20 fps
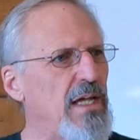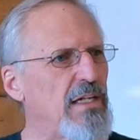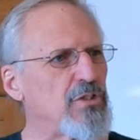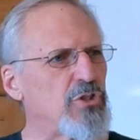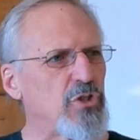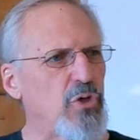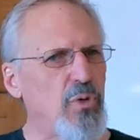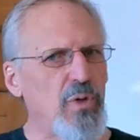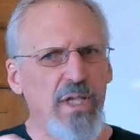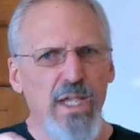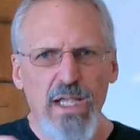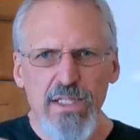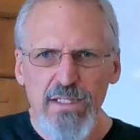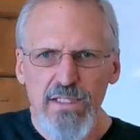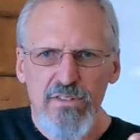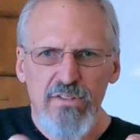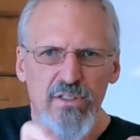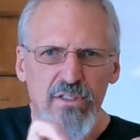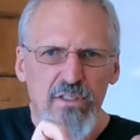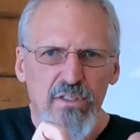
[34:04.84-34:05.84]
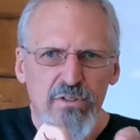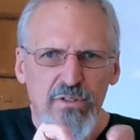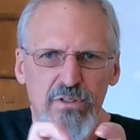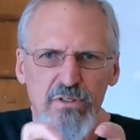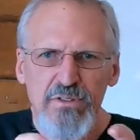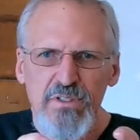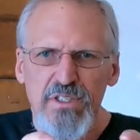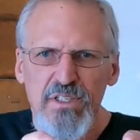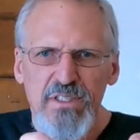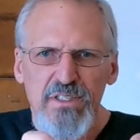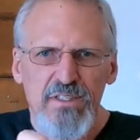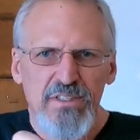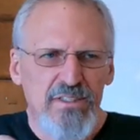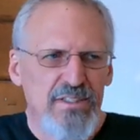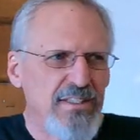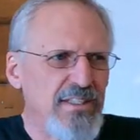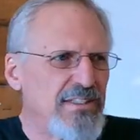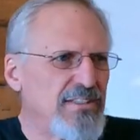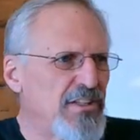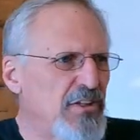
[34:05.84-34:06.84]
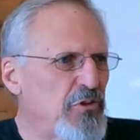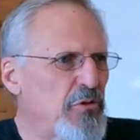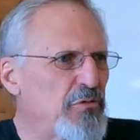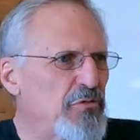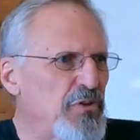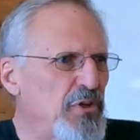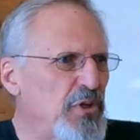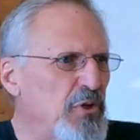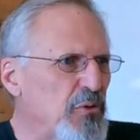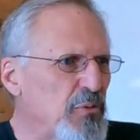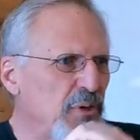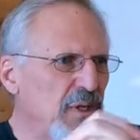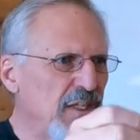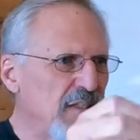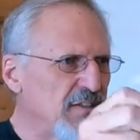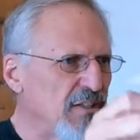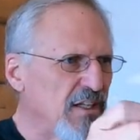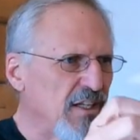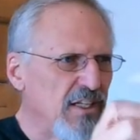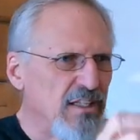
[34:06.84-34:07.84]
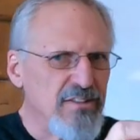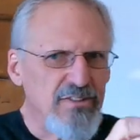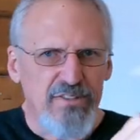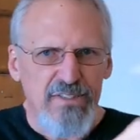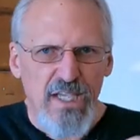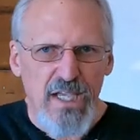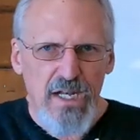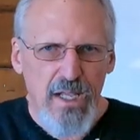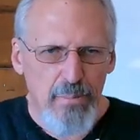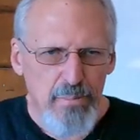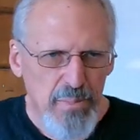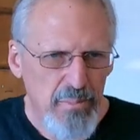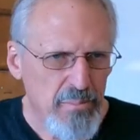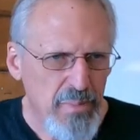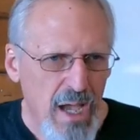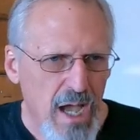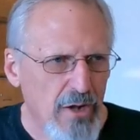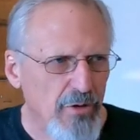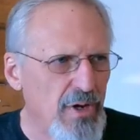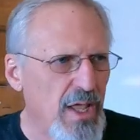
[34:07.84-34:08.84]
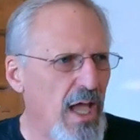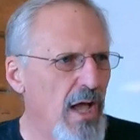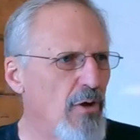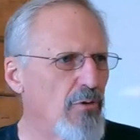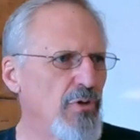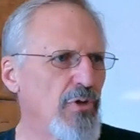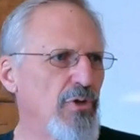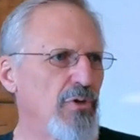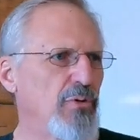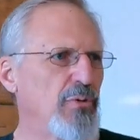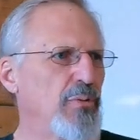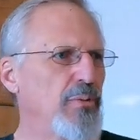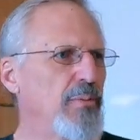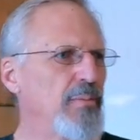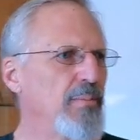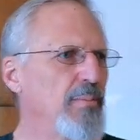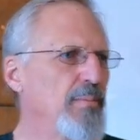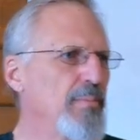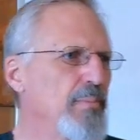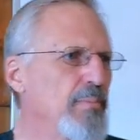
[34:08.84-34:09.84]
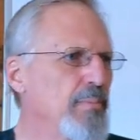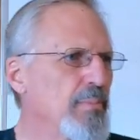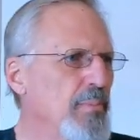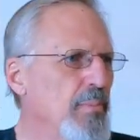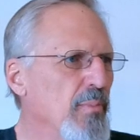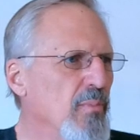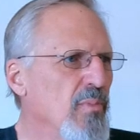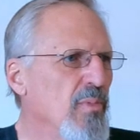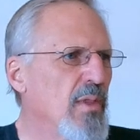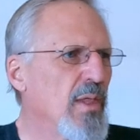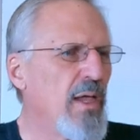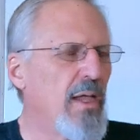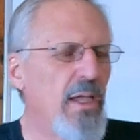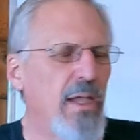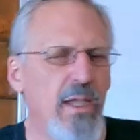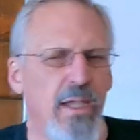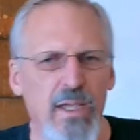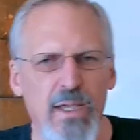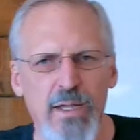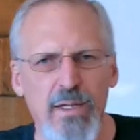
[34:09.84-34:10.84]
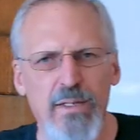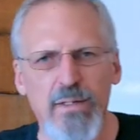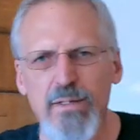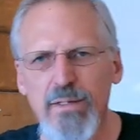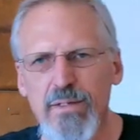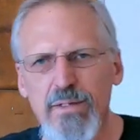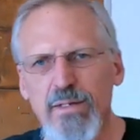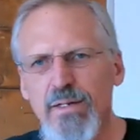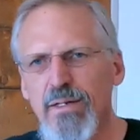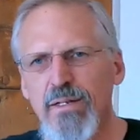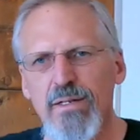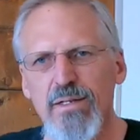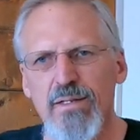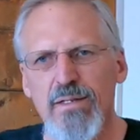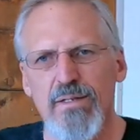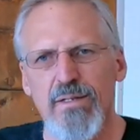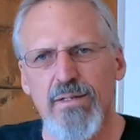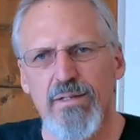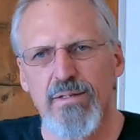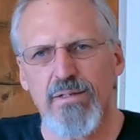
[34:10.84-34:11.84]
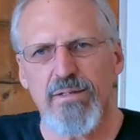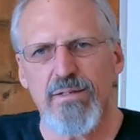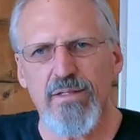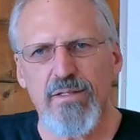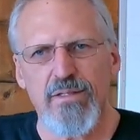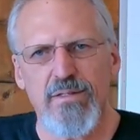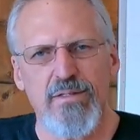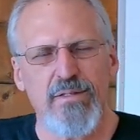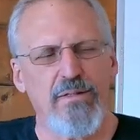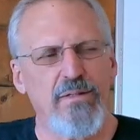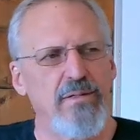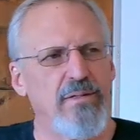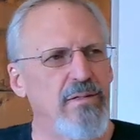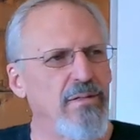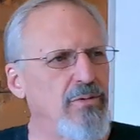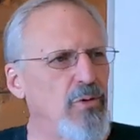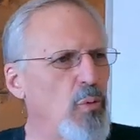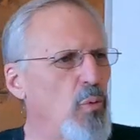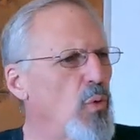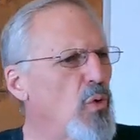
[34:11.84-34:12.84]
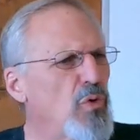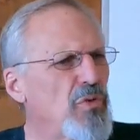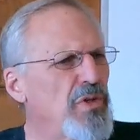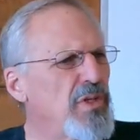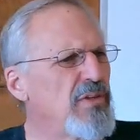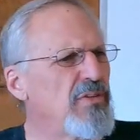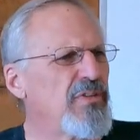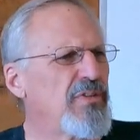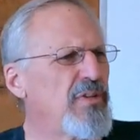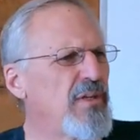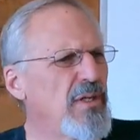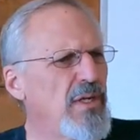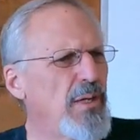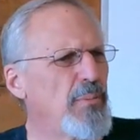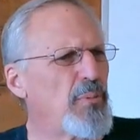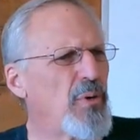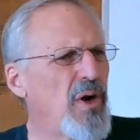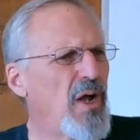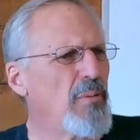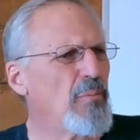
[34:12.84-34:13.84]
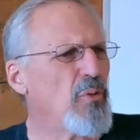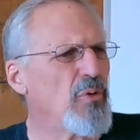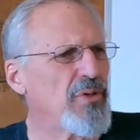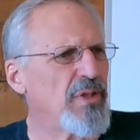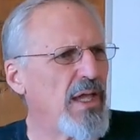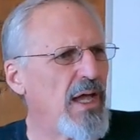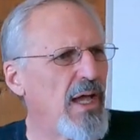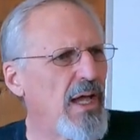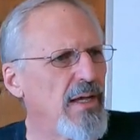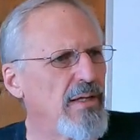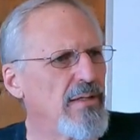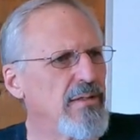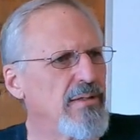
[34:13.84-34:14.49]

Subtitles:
that show, he had these little figurines that he'd set up and bow down to. And the world didn't see any problem with that.